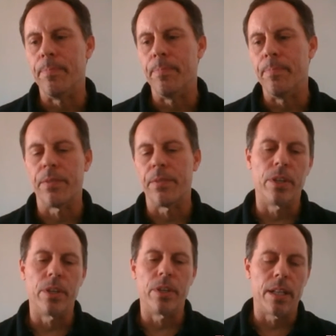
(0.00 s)
If you
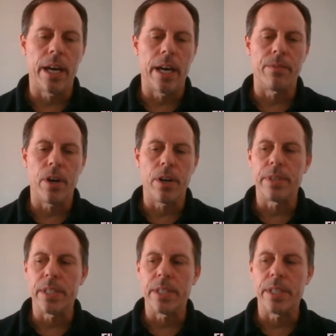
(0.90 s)
look at a lot of our
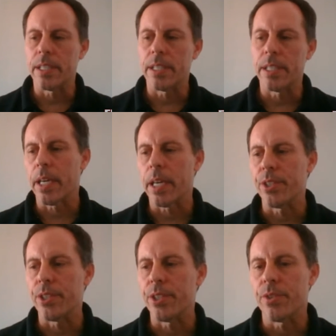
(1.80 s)
recent
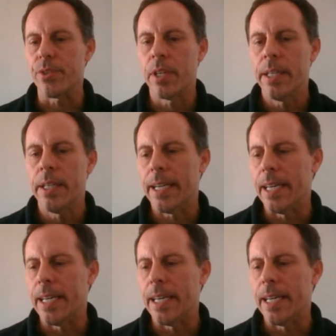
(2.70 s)
applications,